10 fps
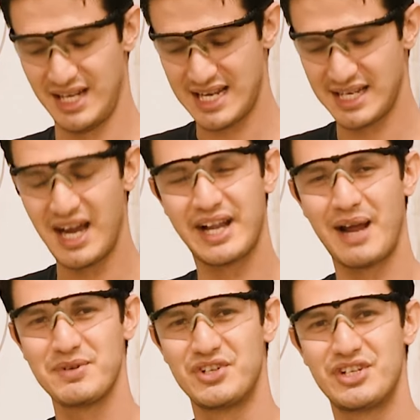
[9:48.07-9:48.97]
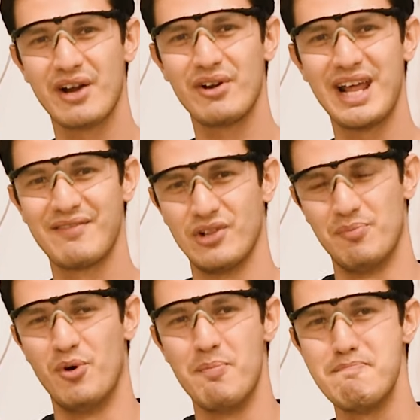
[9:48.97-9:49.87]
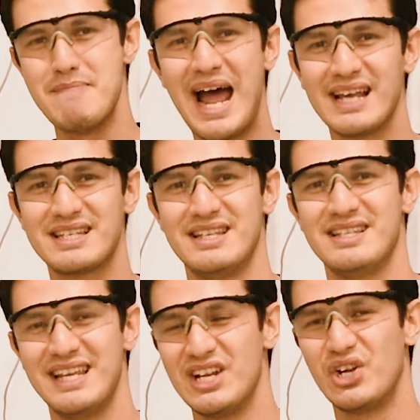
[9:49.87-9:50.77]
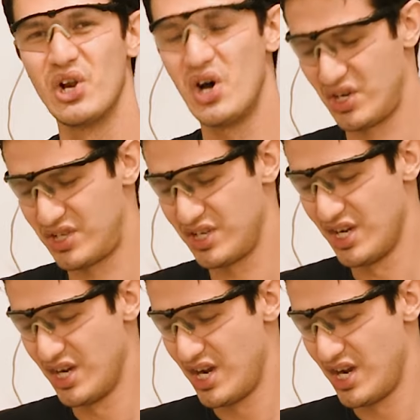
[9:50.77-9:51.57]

As high cappers generally have a lot more mass than say Glocks,